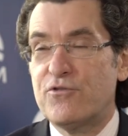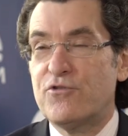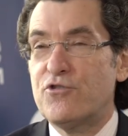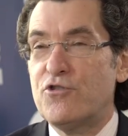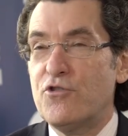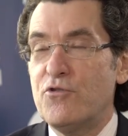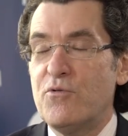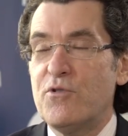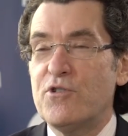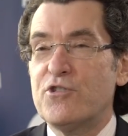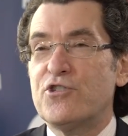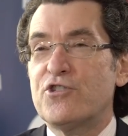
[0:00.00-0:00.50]

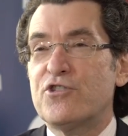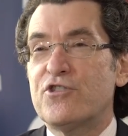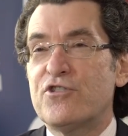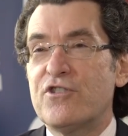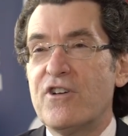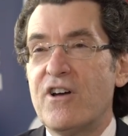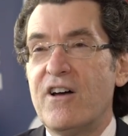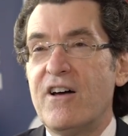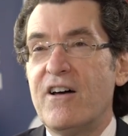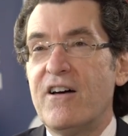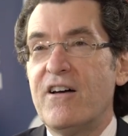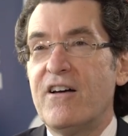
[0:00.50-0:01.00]

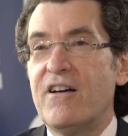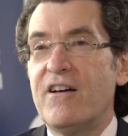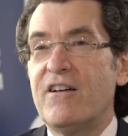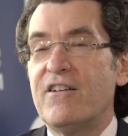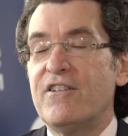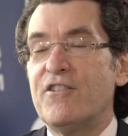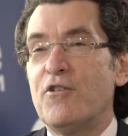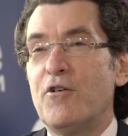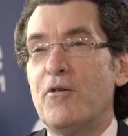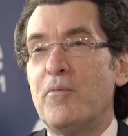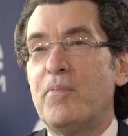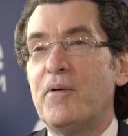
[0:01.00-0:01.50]
Jewish,
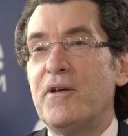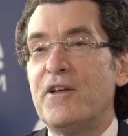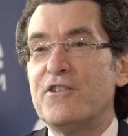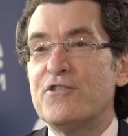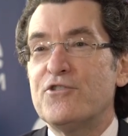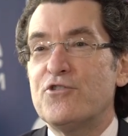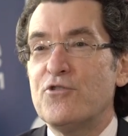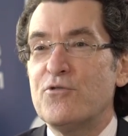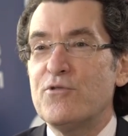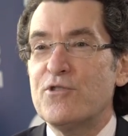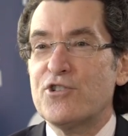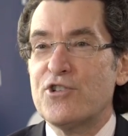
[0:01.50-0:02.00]

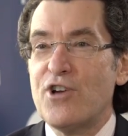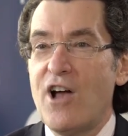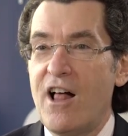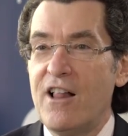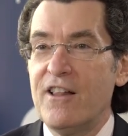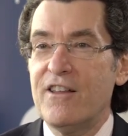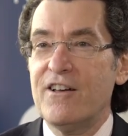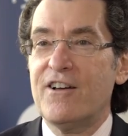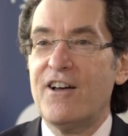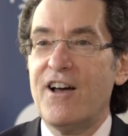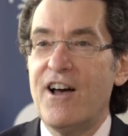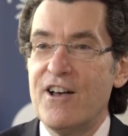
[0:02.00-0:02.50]
European Jewish
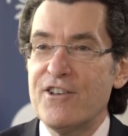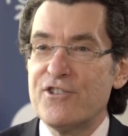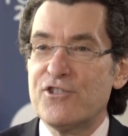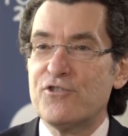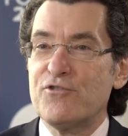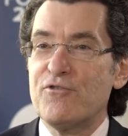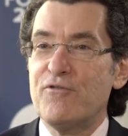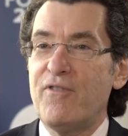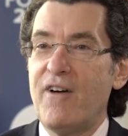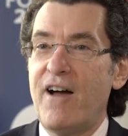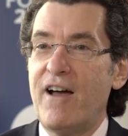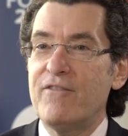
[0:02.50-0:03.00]

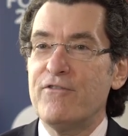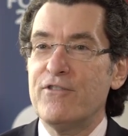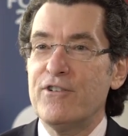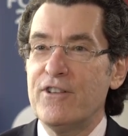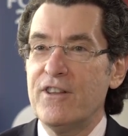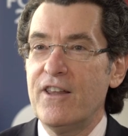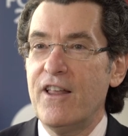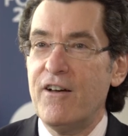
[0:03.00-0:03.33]
Holocaust survivor,